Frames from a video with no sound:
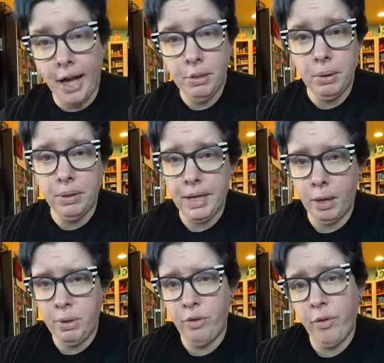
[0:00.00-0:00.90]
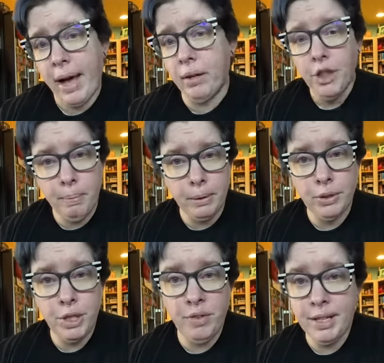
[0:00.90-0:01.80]
"The hospital can help you file the
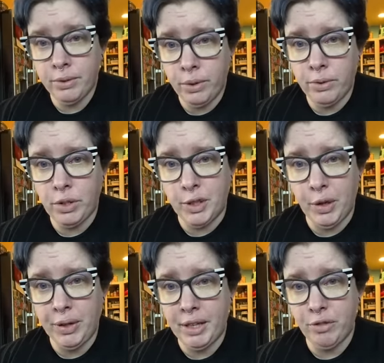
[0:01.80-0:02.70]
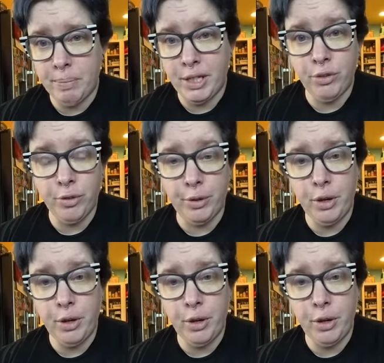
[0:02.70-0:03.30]
birth certificate and social security information for